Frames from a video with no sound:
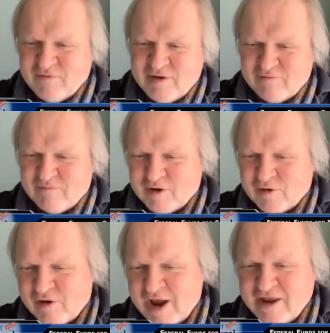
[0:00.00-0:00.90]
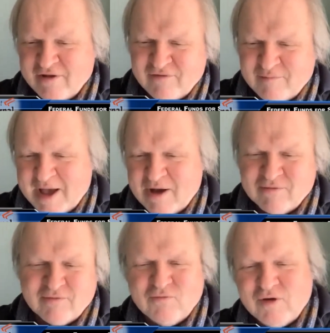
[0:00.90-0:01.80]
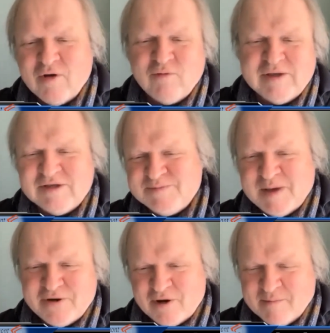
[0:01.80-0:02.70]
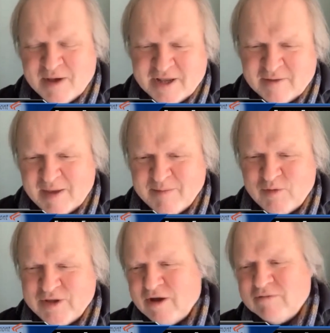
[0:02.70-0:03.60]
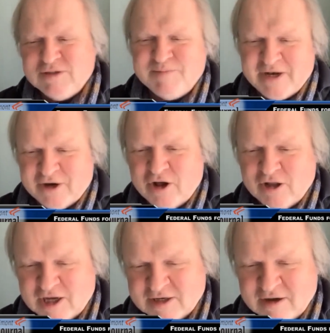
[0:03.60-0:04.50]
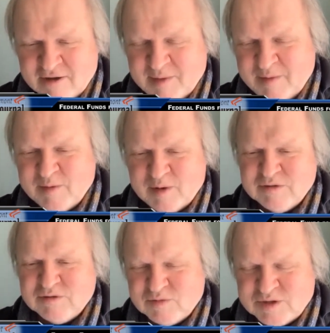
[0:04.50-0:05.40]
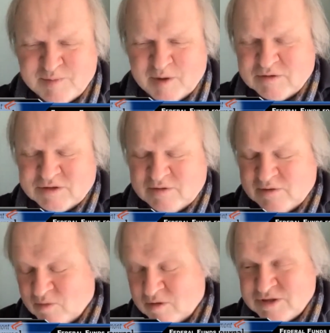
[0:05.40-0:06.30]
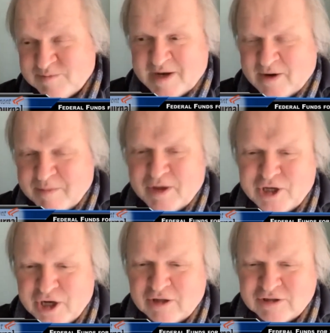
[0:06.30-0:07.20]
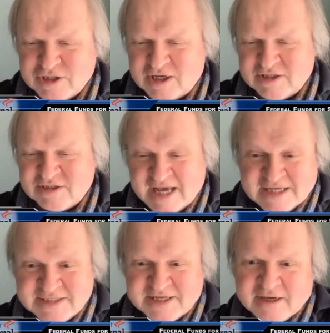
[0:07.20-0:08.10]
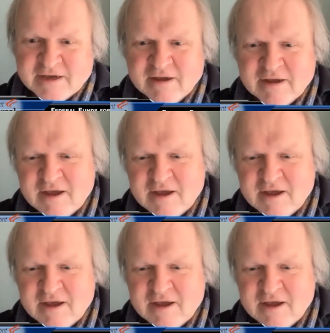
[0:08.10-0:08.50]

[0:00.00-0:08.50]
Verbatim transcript: if we were creative about where we spend our money, maybe we don't spend it all on, or maybe we won't, sp- won't spend a million dollars on testing.